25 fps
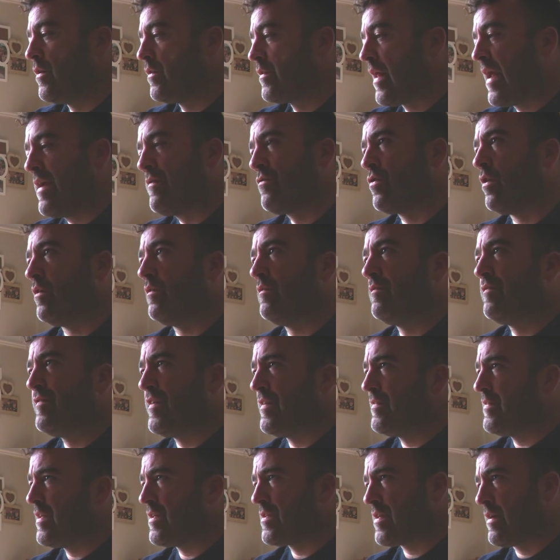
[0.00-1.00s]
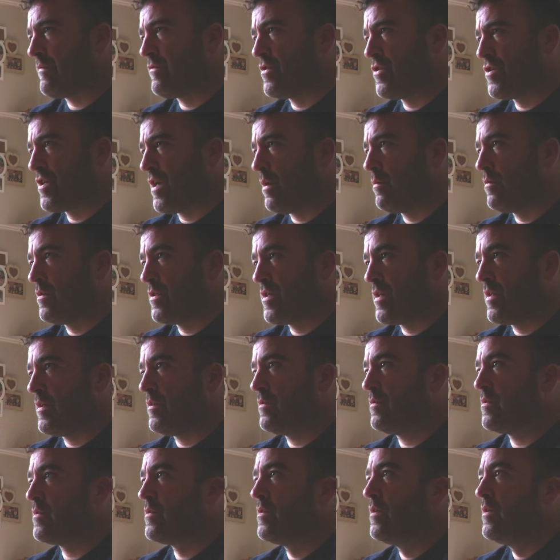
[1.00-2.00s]
they've got 57 shower
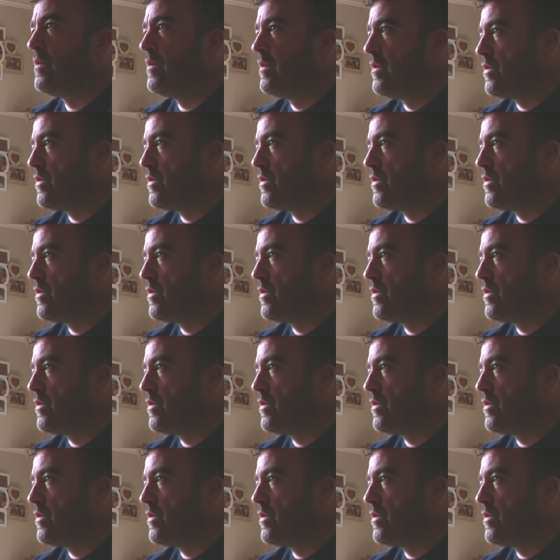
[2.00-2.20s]
gels,